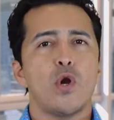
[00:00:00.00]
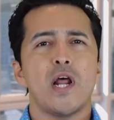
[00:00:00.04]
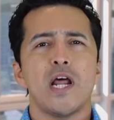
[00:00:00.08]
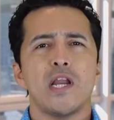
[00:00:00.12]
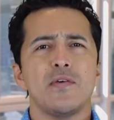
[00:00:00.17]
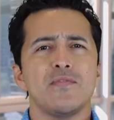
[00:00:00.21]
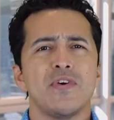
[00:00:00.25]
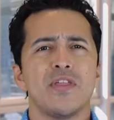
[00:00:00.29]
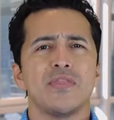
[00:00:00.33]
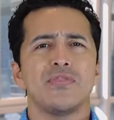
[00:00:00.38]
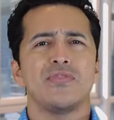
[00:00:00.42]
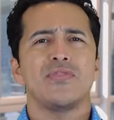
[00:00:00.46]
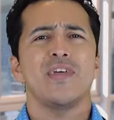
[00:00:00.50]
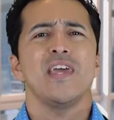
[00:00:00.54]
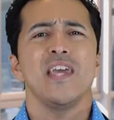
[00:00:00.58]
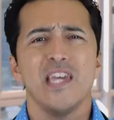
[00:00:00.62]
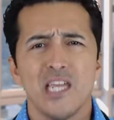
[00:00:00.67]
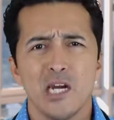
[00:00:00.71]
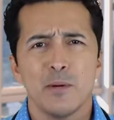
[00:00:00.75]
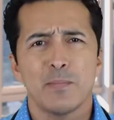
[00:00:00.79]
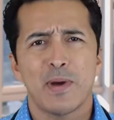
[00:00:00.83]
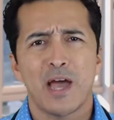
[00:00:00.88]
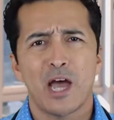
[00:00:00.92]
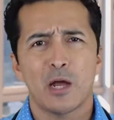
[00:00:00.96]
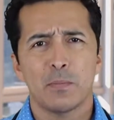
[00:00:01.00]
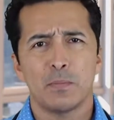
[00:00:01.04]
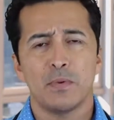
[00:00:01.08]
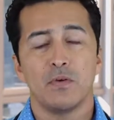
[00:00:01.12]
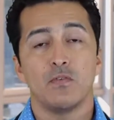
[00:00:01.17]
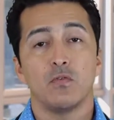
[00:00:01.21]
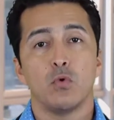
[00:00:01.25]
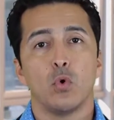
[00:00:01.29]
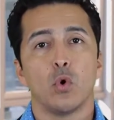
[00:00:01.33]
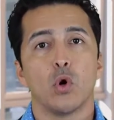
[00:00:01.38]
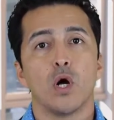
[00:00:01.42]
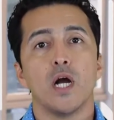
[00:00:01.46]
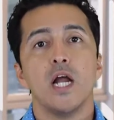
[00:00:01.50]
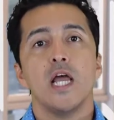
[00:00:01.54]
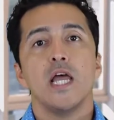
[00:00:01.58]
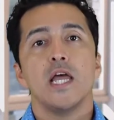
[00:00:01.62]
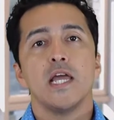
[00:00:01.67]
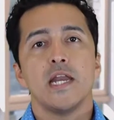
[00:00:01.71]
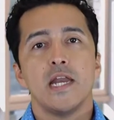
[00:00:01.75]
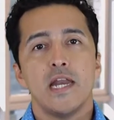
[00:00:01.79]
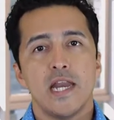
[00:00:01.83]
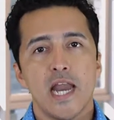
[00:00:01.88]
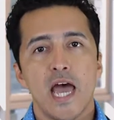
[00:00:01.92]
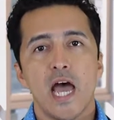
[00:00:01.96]
even thinking about before.
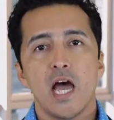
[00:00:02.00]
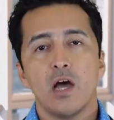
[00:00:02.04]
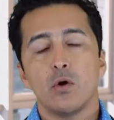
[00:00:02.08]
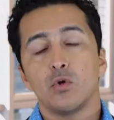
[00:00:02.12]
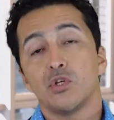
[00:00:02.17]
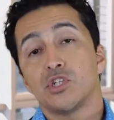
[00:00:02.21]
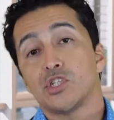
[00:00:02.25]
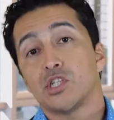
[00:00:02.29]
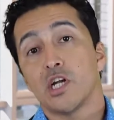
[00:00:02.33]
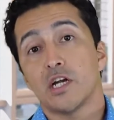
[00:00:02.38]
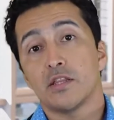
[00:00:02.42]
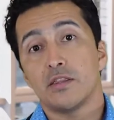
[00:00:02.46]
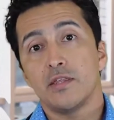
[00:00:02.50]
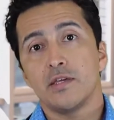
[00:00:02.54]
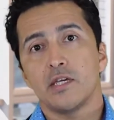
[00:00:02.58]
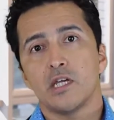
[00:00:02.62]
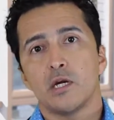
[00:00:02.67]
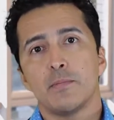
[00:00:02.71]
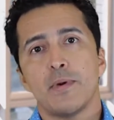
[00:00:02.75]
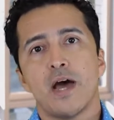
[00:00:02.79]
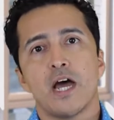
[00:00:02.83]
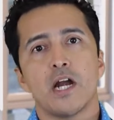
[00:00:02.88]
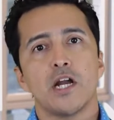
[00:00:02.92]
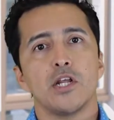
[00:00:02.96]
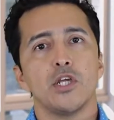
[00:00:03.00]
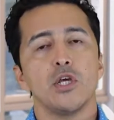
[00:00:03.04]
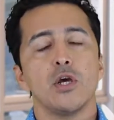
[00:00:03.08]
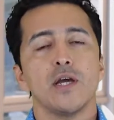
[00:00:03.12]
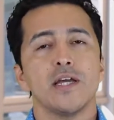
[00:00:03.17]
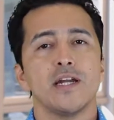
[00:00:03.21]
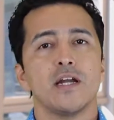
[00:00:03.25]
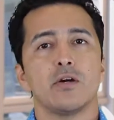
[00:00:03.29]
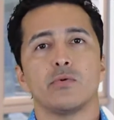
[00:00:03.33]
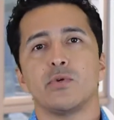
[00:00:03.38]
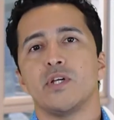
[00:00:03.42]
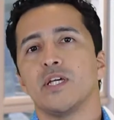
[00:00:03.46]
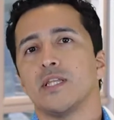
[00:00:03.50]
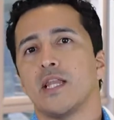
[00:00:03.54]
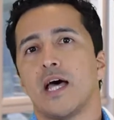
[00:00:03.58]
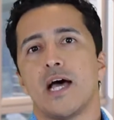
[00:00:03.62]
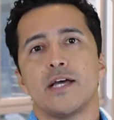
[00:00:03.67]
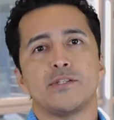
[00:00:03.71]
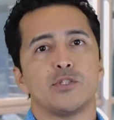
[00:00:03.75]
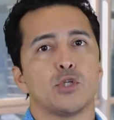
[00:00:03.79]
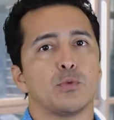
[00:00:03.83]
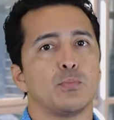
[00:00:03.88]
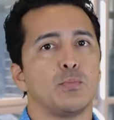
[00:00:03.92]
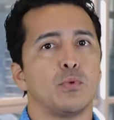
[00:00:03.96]
Now you start thinking about it, and you're going to
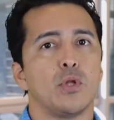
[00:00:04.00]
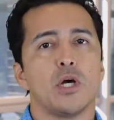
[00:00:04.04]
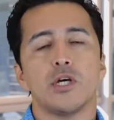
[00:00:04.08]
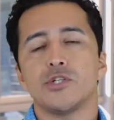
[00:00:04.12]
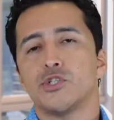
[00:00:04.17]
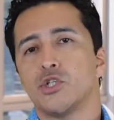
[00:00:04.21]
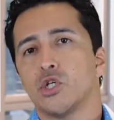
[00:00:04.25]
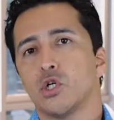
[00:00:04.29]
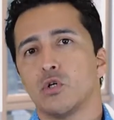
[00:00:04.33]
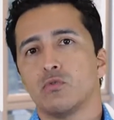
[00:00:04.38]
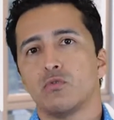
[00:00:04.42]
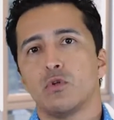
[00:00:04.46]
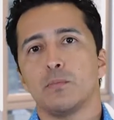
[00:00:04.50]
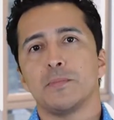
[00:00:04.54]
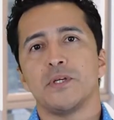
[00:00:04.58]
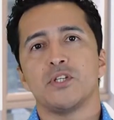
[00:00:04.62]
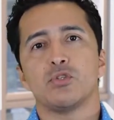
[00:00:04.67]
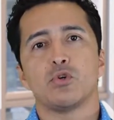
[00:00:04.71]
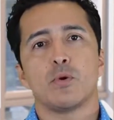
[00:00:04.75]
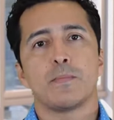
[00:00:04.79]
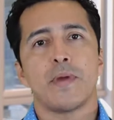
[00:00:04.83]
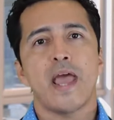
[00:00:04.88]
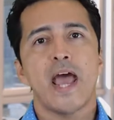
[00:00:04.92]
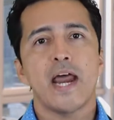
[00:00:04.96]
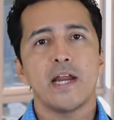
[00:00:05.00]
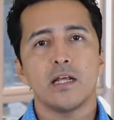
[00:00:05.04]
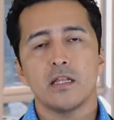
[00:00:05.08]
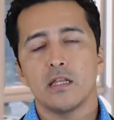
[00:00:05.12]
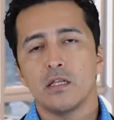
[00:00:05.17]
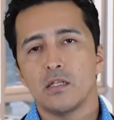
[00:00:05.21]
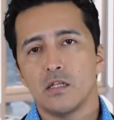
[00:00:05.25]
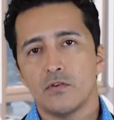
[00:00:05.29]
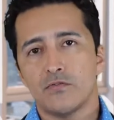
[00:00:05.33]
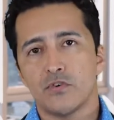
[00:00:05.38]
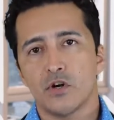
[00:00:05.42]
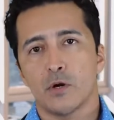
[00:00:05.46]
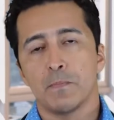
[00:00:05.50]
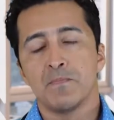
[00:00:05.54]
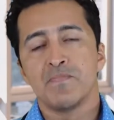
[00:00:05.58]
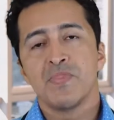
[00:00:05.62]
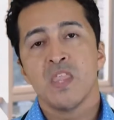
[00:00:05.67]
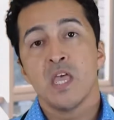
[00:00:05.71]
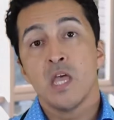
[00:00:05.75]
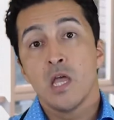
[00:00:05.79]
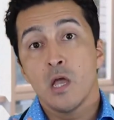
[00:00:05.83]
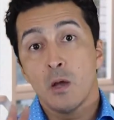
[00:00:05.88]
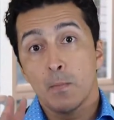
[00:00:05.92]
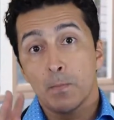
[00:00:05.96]
realize your blood sugar will be dramatically different.
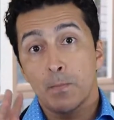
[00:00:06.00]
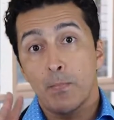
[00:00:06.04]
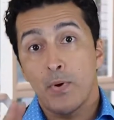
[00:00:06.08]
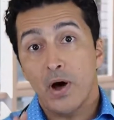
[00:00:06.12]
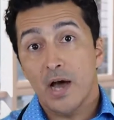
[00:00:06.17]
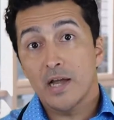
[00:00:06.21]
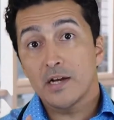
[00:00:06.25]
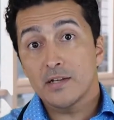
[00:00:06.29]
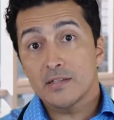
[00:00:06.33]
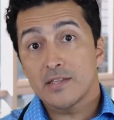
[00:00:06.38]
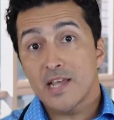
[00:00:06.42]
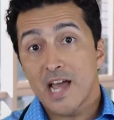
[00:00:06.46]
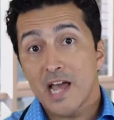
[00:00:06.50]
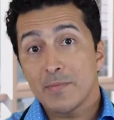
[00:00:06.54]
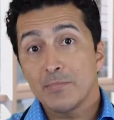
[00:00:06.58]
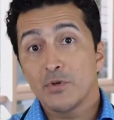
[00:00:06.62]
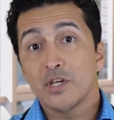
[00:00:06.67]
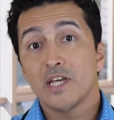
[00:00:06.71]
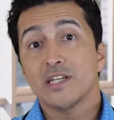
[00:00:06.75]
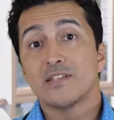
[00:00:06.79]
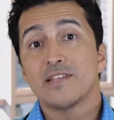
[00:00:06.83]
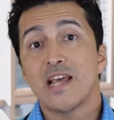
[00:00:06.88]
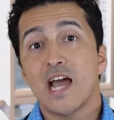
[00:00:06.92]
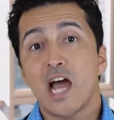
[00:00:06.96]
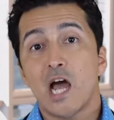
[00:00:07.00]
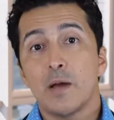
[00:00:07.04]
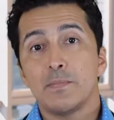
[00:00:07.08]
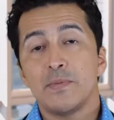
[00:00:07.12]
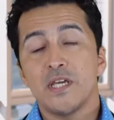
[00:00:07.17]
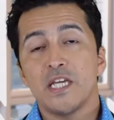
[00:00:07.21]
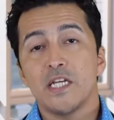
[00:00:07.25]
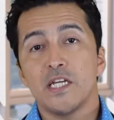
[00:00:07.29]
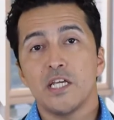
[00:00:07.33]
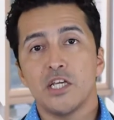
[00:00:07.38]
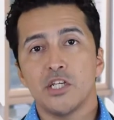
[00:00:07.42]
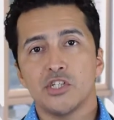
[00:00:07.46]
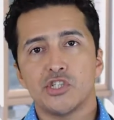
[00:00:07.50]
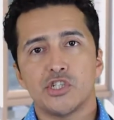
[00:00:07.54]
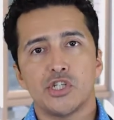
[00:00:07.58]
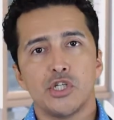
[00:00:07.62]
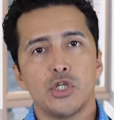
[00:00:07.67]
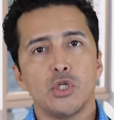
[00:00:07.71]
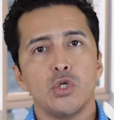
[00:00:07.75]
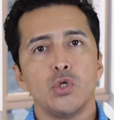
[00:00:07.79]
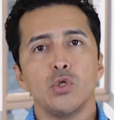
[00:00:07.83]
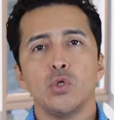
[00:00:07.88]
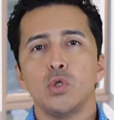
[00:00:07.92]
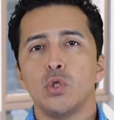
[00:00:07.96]
By the time you get diabetes,
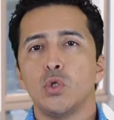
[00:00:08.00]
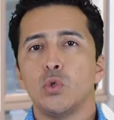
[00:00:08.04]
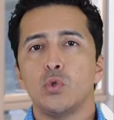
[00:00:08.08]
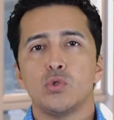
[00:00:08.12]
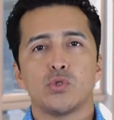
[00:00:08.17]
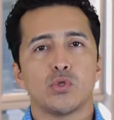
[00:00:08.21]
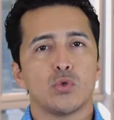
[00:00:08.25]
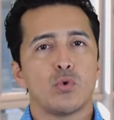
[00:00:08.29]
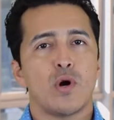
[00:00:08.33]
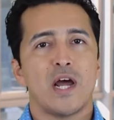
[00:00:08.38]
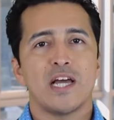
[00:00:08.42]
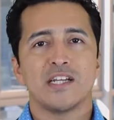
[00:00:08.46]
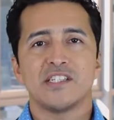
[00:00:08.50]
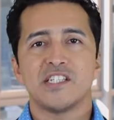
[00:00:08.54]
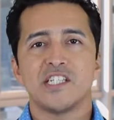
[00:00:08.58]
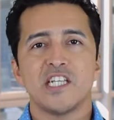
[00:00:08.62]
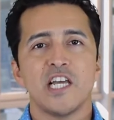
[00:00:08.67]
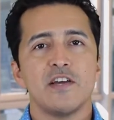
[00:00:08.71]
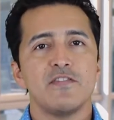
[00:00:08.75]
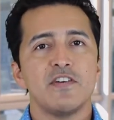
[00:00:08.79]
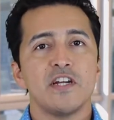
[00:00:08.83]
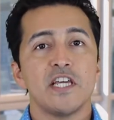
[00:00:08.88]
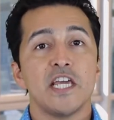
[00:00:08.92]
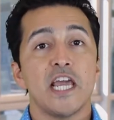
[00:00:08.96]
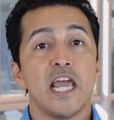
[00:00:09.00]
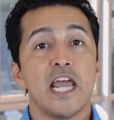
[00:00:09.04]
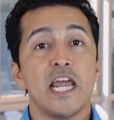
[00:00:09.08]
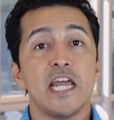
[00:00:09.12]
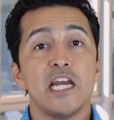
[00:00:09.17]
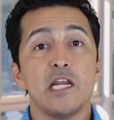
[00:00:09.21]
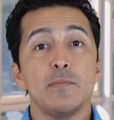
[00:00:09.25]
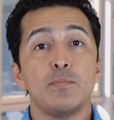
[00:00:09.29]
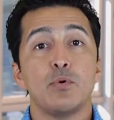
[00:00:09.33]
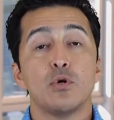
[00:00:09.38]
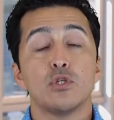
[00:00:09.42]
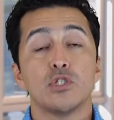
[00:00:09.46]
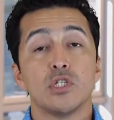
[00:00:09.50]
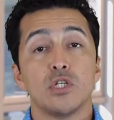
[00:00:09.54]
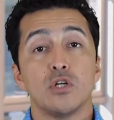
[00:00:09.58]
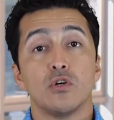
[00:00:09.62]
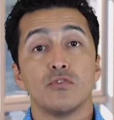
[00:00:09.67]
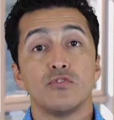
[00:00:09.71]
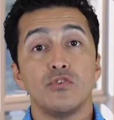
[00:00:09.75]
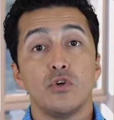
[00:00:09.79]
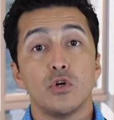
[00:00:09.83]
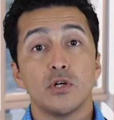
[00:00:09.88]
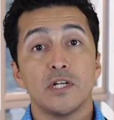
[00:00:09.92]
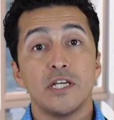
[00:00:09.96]
you lose around 70-80%
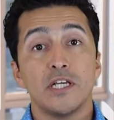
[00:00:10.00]
of your